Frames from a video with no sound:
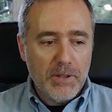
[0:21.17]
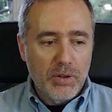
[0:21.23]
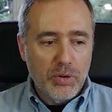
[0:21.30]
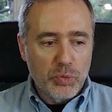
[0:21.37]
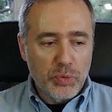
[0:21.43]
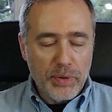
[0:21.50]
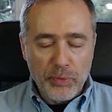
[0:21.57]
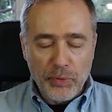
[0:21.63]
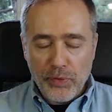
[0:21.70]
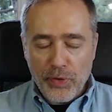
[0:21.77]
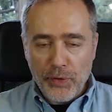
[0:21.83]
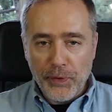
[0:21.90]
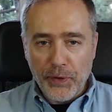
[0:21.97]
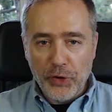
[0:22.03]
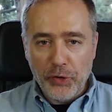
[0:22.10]
Remove the
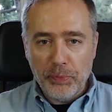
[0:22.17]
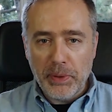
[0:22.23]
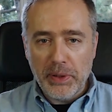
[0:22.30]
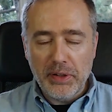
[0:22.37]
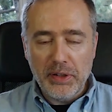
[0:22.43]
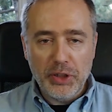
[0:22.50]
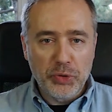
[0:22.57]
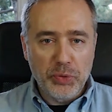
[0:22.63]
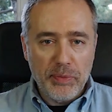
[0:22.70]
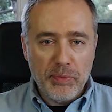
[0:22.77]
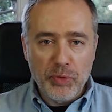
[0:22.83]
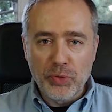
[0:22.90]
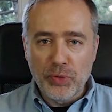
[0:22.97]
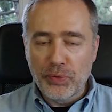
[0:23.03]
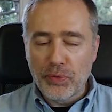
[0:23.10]
first page,
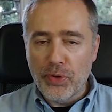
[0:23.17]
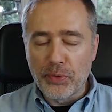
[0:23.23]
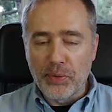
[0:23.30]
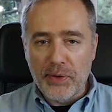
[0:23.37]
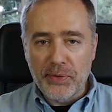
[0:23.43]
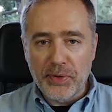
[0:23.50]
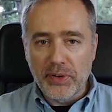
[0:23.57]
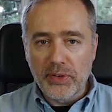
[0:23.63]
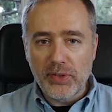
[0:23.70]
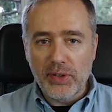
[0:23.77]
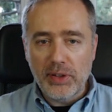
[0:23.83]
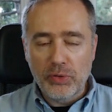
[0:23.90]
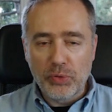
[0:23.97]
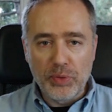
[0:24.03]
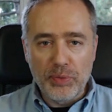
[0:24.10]
remove the
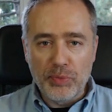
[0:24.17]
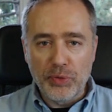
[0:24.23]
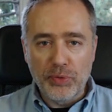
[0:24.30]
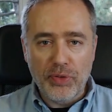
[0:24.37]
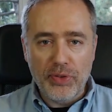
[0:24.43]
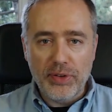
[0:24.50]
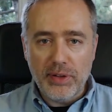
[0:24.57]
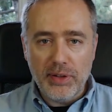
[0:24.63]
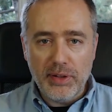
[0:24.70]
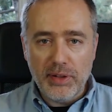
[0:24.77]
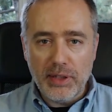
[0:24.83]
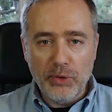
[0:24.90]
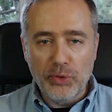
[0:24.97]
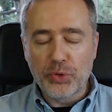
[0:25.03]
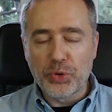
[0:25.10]
references, remove the
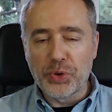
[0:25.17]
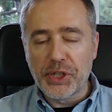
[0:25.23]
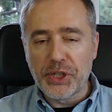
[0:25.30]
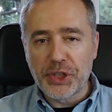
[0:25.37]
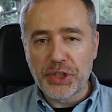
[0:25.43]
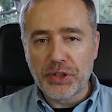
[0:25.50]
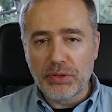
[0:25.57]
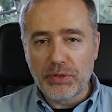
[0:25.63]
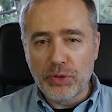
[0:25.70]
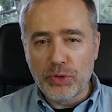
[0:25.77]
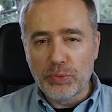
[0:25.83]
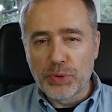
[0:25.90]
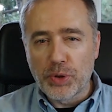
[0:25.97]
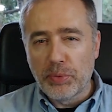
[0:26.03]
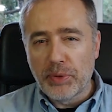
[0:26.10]
illustration. You
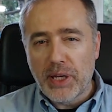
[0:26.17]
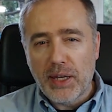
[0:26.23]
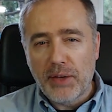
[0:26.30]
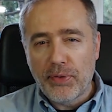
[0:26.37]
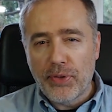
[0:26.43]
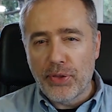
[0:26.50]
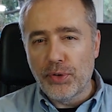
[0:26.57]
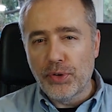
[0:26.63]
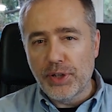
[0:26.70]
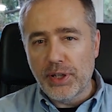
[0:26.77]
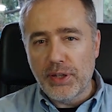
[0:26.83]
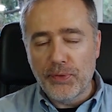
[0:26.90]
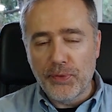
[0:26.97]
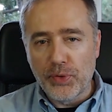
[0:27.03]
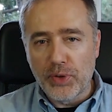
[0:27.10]
probably have 30,
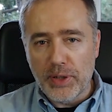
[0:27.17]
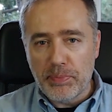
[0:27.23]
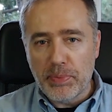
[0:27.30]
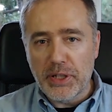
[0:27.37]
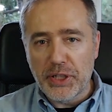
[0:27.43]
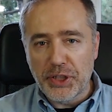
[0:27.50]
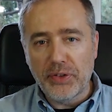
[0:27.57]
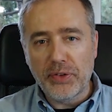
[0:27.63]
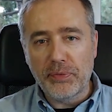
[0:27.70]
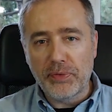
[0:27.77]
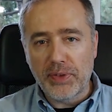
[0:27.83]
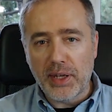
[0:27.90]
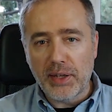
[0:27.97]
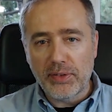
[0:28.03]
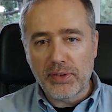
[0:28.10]
40 pages of
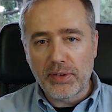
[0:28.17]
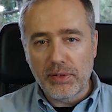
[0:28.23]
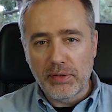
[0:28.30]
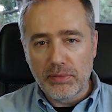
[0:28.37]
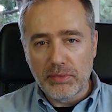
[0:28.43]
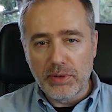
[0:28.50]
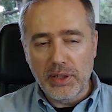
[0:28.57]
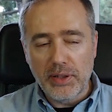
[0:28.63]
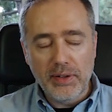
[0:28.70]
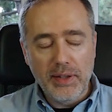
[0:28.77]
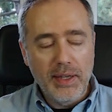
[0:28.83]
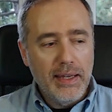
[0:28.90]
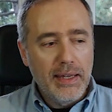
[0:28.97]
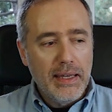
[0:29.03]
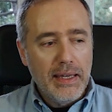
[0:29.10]
text, right?
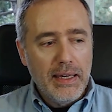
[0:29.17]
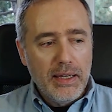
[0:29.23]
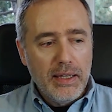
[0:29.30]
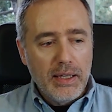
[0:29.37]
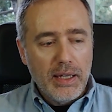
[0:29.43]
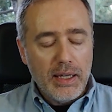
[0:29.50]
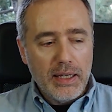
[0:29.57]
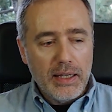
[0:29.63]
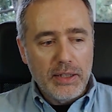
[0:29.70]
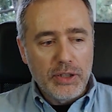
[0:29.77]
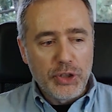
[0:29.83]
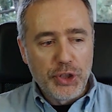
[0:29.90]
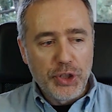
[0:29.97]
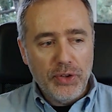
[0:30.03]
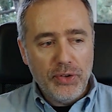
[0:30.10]

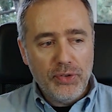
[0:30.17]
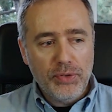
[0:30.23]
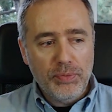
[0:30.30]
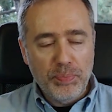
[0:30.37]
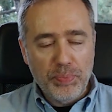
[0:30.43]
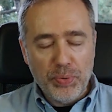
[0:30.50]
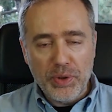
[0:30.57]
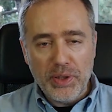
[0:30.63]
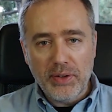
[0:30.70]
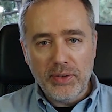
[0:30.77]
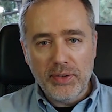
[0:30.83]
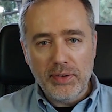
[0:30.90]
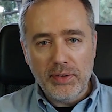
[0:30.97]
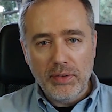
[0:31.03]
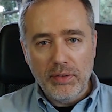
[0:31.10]
Just
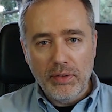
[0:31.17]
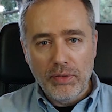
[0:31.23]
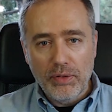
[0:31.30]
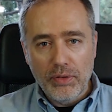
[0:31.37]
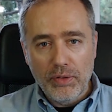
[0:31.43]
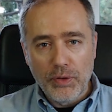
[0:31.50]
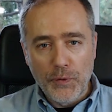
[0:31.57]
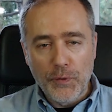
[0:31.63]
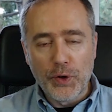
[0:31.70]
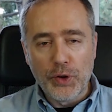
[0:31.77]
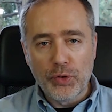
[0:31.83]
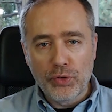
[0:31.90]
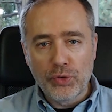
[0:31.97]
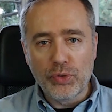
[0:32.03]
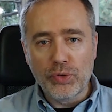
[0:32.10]
print the
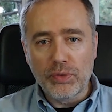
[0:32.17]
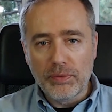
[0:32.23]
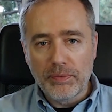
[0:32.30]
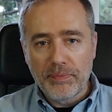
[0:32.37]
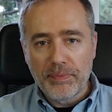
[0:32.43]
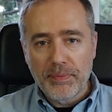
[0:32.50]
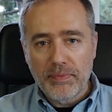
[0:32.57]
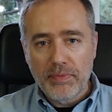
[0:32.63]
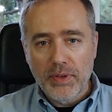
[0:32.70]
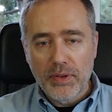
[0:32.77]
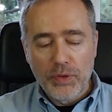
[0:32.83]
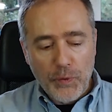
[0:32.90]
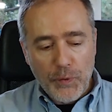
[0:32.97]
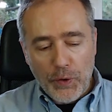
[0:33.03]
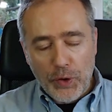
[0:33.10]
first two.
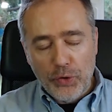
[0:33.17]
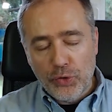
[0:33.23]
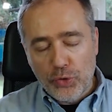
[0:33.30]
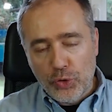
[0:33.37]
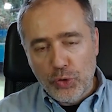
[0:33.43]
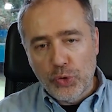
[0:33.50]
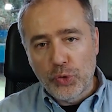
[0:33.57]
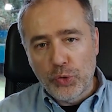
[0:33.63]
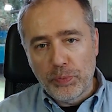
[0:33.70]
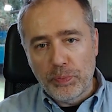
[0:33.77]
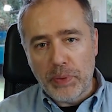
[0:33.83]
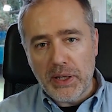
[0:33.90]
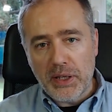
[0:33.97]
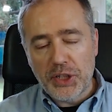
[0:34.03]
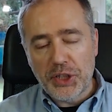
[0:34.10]
The first 2
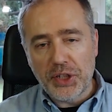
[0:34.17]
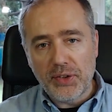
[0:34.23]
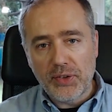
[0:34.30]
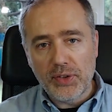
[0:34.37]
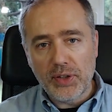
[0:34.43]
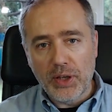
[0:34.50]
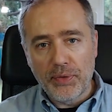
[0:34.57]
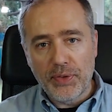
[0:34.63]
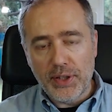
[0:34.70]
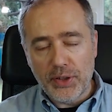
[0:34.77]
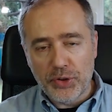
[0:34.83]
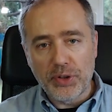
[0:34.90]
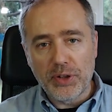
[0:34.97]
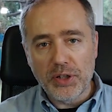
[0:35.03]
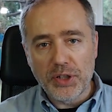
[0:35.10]
pages of the
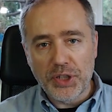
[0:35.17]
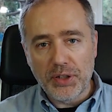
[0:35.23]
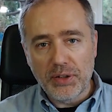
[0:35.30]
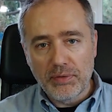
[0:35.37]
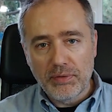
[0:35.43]
introduction.